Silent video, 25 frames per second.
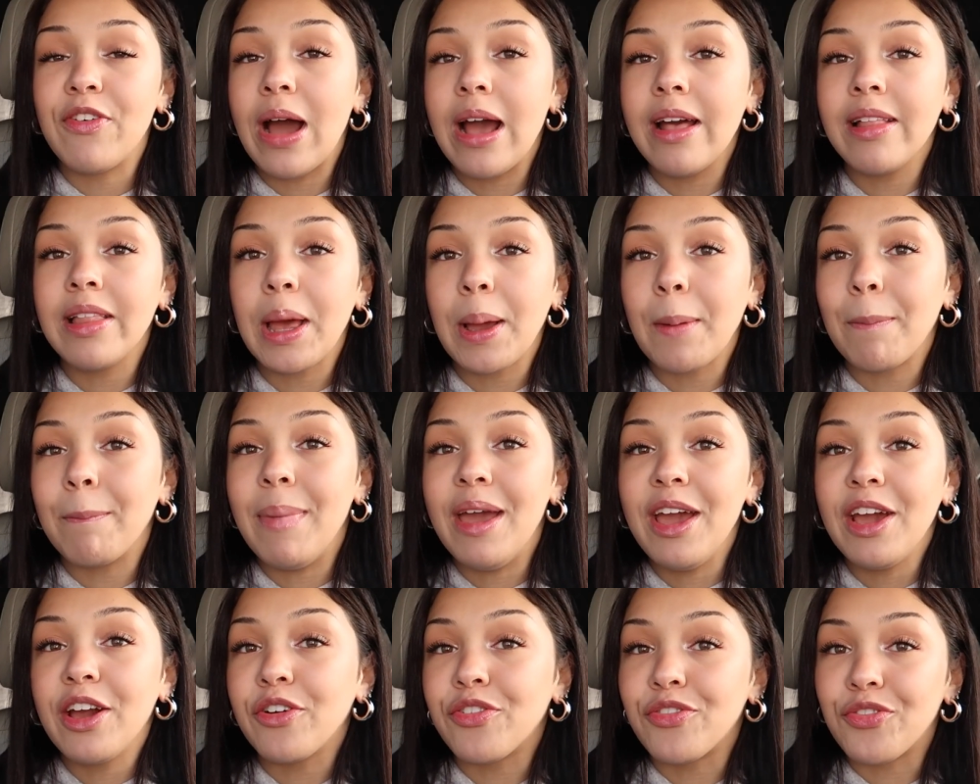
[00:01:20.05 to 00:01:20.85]
I like
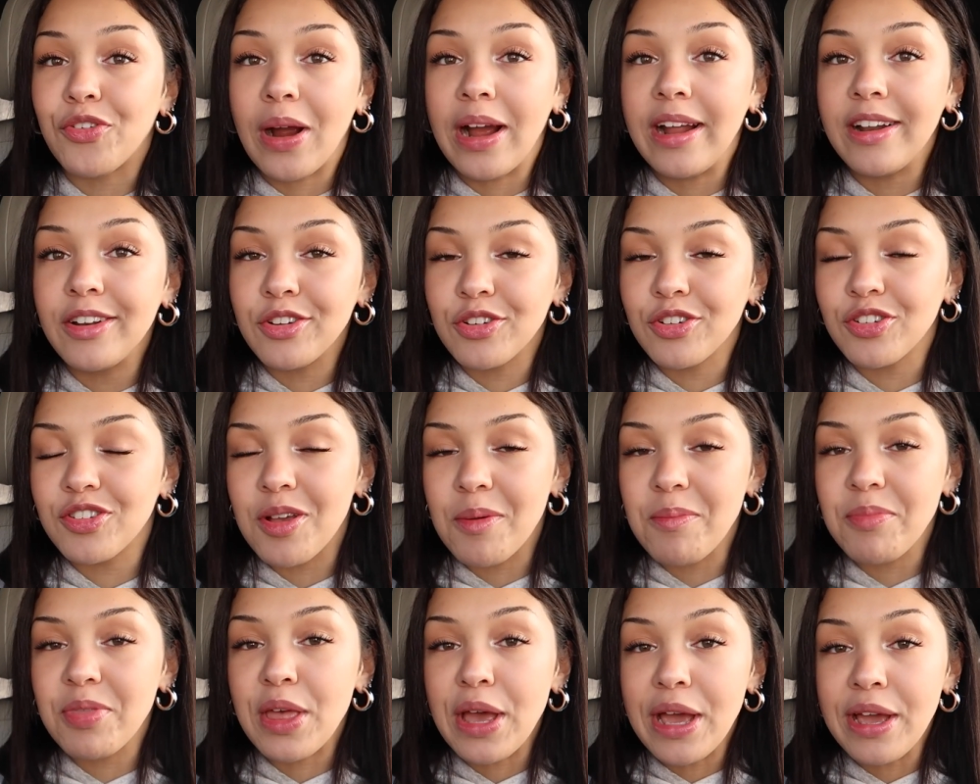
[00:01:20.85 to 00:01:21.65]
make a friend or
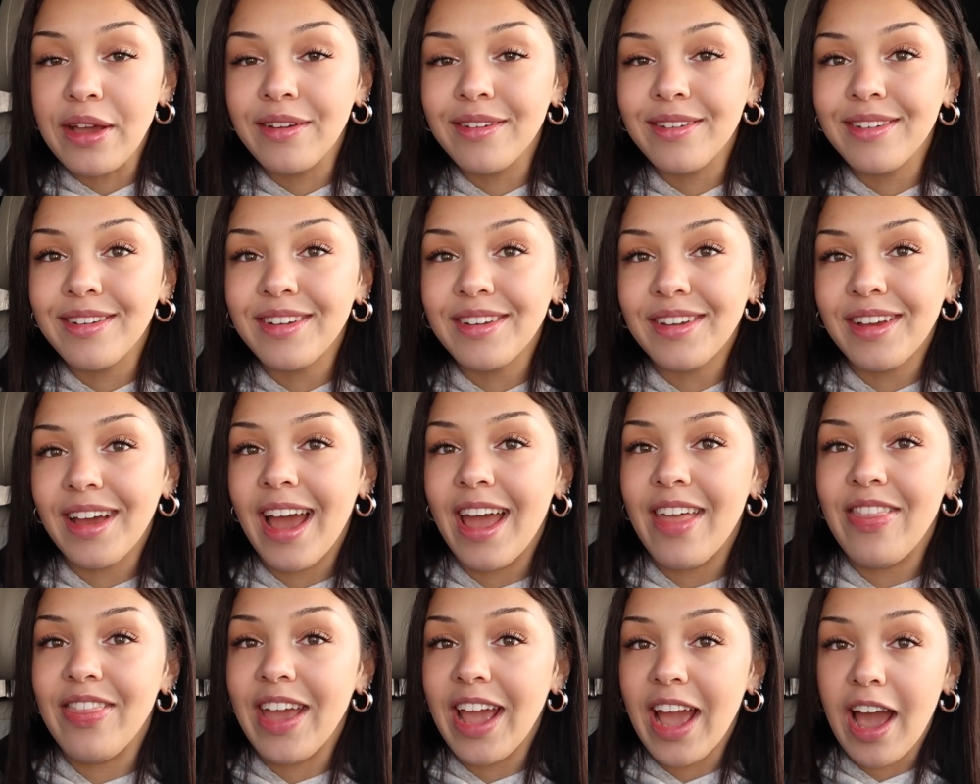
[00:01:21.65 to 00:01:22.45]
something
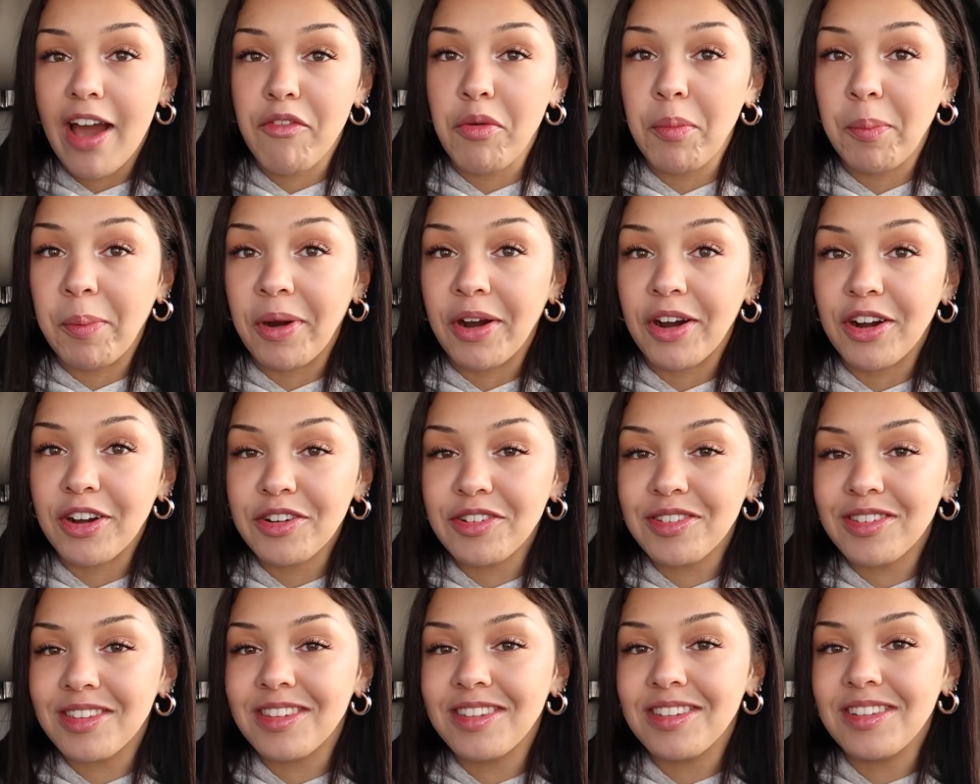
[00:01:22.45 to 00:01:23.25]
and they have a
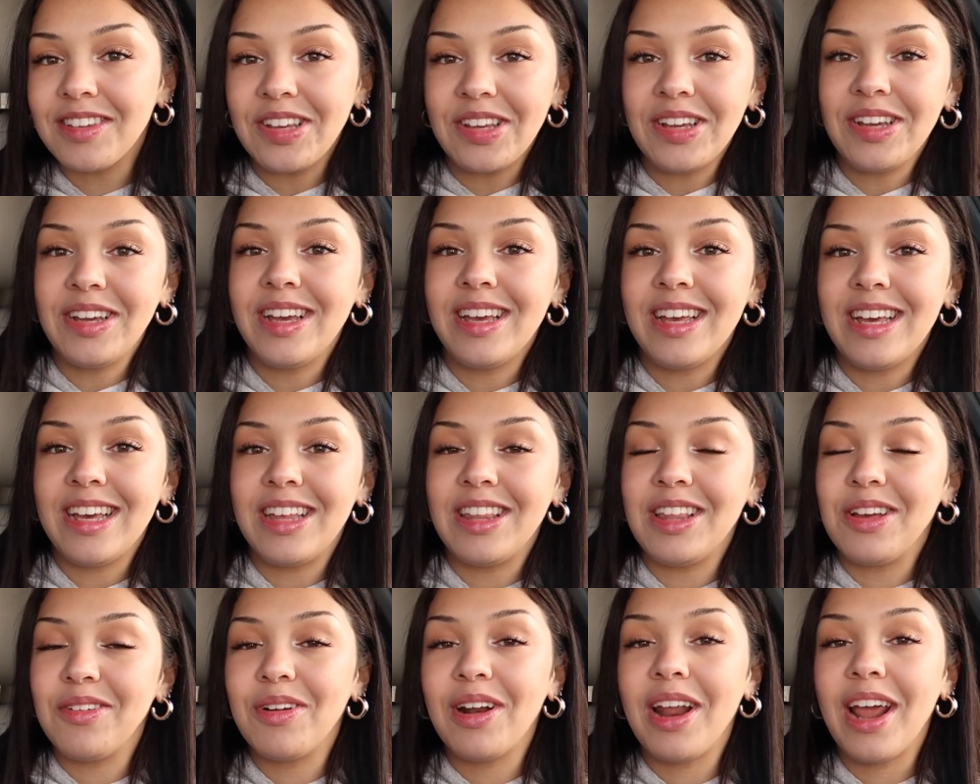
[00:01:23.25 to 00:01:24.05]
purse
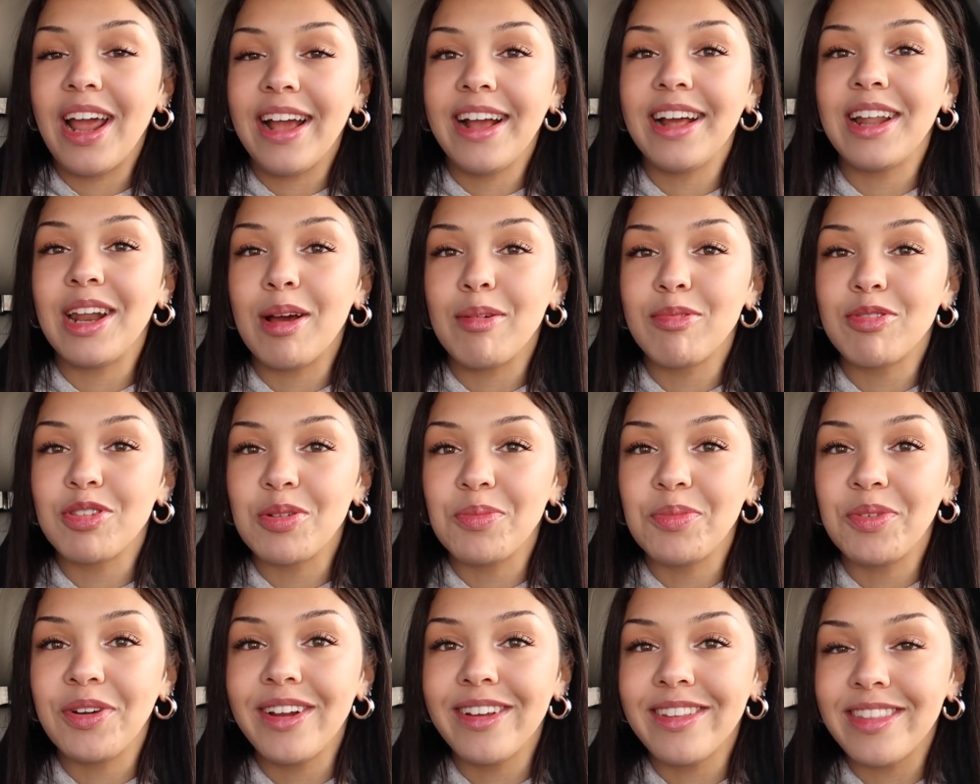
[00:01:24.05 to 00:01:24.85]
and they want to hang it up
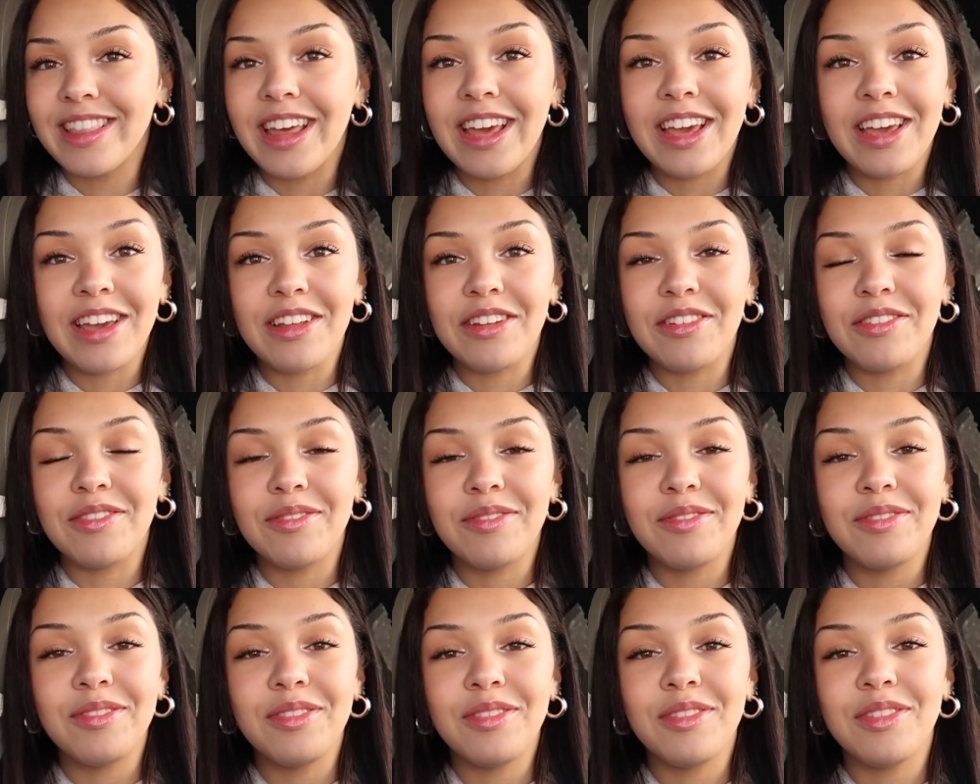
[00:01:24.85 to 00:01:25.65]
somewhere, they
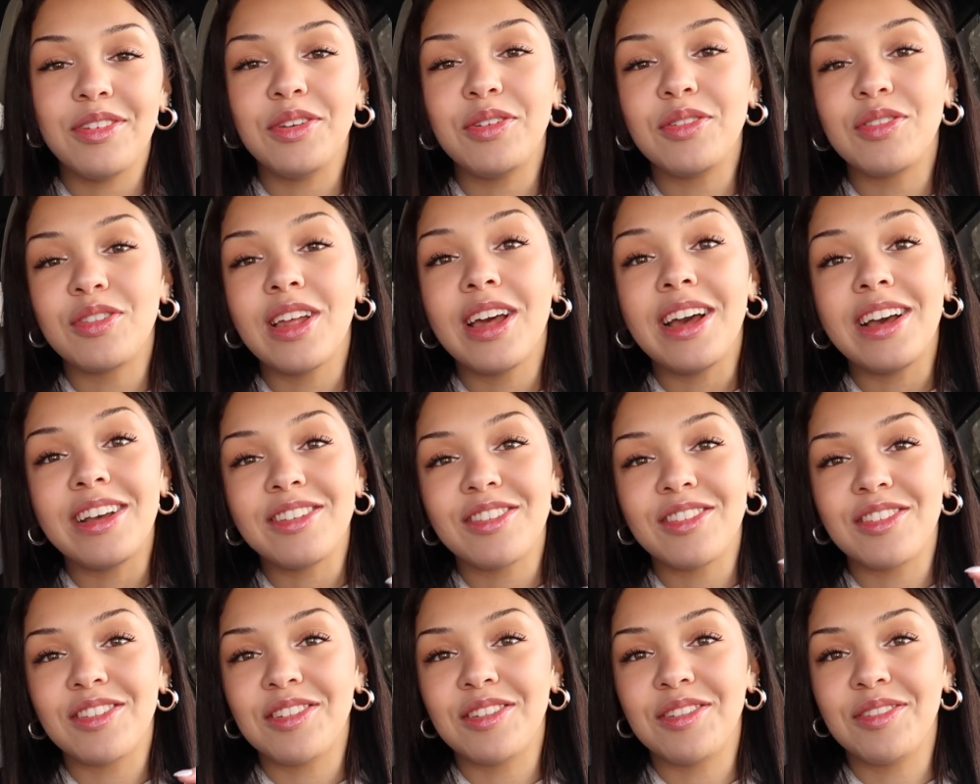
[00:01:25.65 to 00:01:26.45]
can use
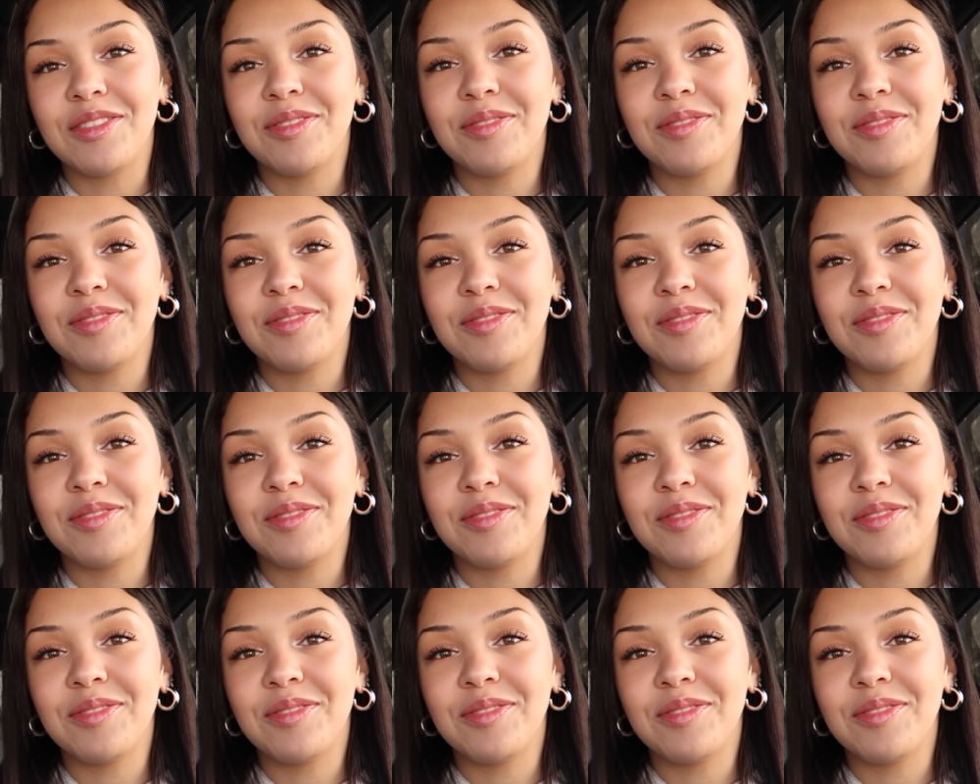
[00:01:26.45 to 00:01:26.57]
this.